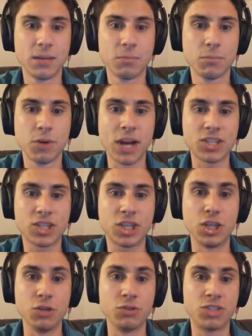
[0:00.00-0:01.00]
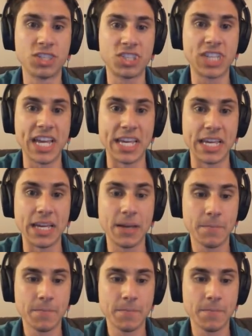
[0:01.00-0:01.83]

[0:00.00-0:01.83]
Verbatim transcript: Press Q to see.